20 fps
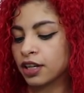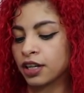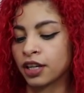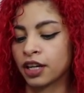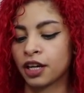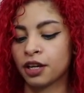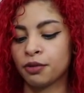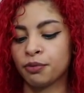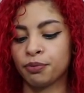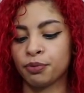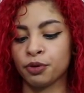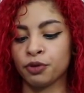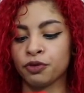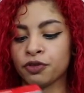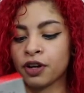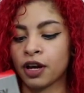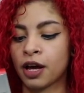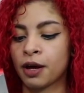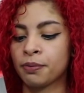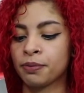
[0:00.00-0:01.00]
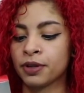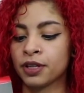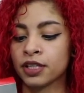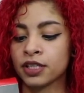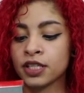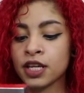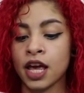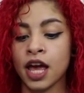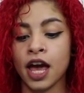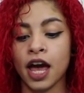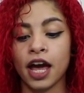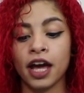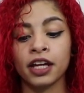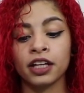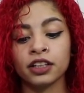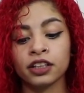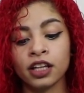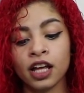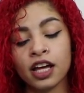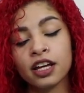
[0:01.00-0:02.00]
again, both copies,
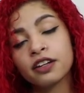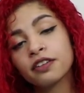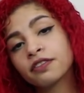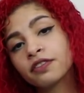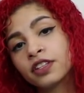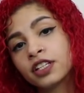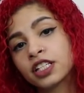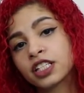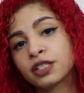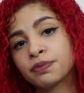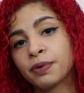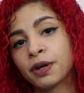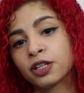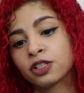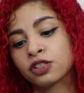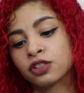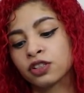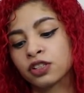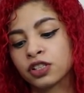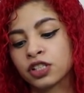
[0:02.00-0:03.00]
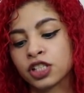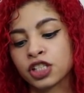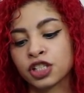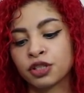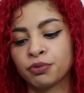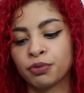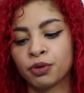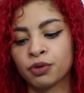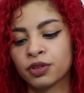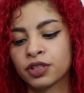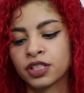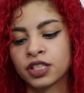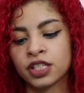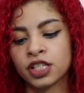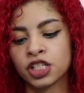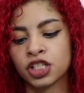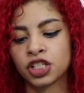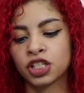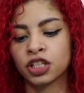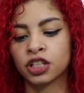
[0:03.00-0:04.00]
and a lot of these Special Edition, Bonus
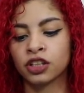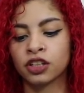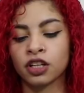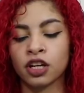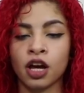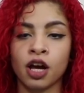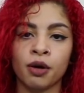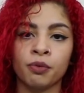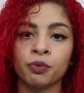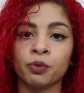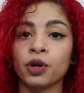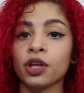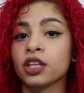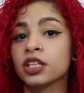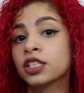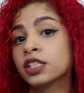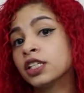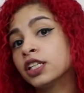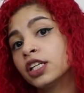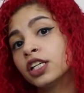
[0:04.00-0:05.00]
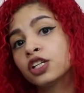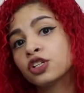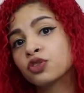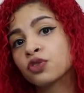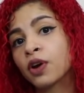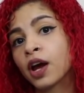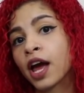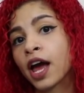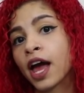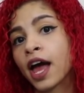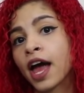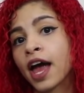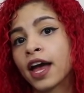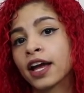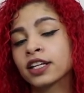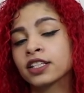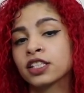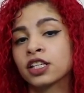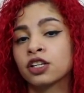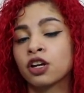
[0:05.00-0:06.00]
Edition come with CD
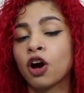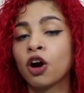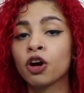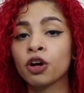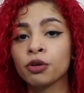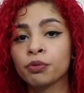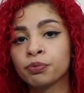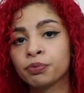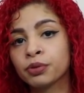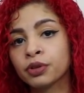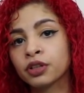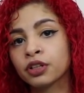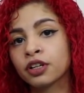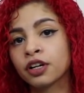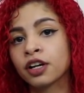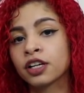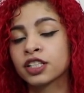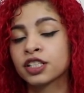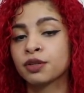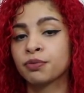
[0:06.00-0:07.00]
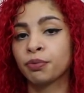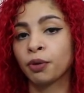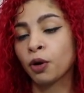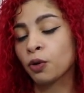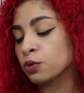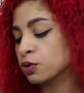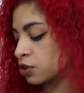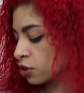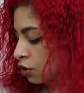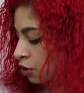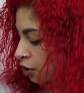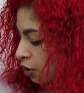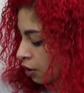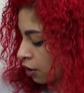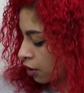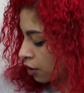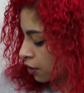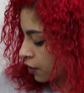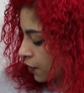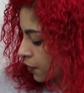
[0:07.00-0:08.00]
tracks and art books and
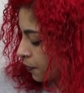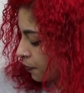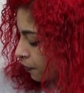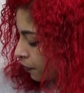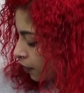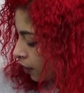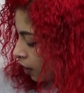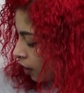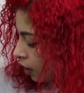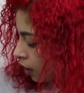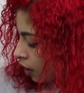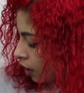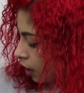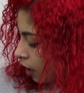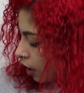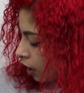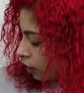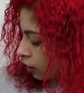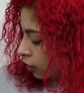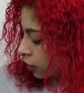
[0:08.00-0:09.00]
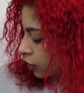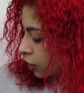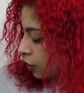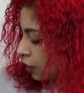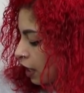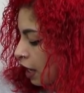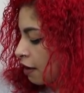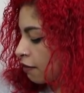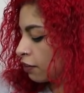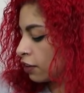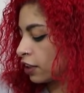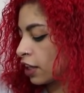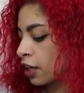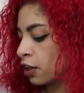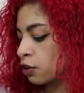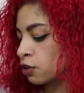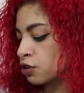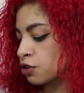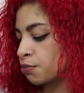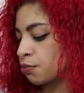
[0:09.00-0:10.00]
posters. I also have
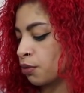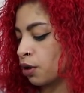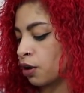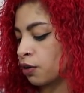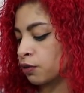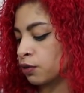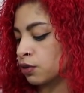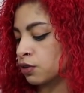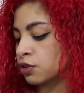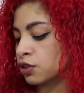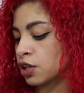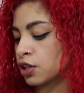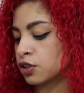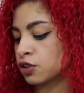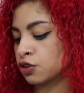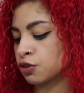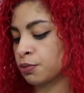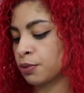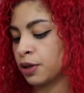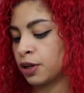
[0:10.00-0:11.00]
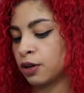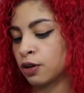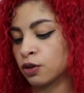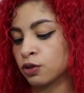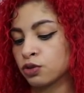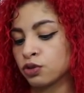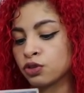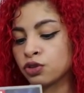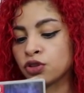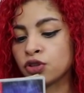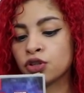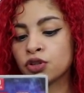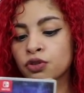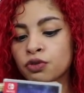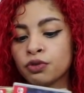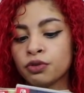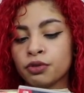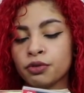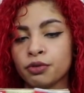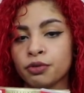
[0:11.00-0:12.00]
Legos Marvel's Superheroes
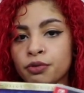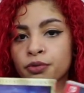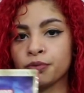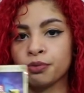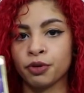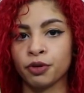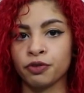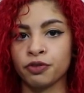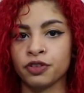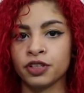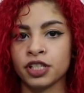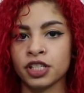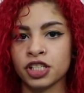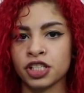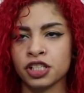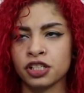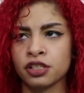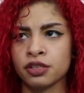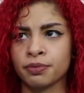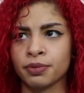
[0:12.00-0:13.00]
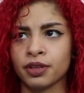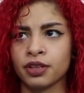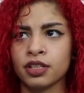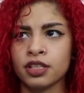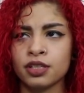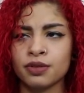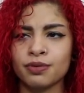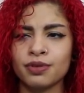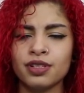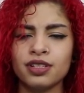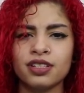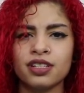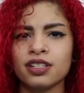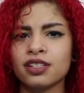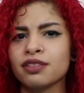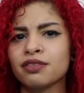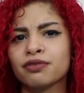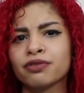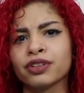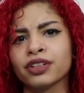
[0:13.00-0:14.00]
2, both editions, but this one
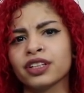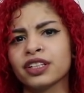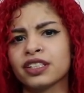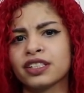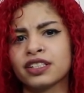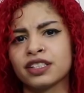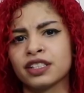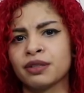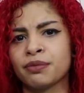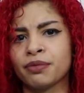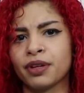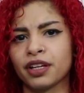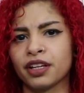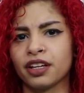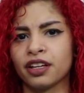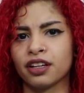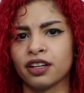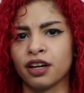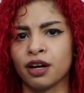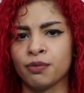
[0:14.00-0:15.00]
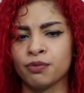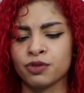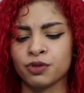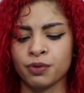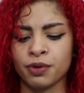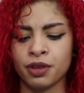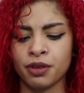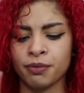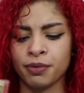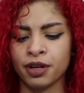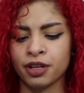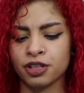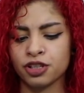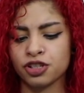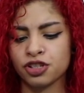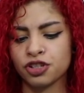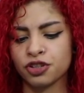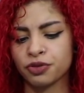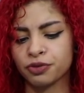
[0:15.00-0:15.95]
doesn't really seem like it comes with much.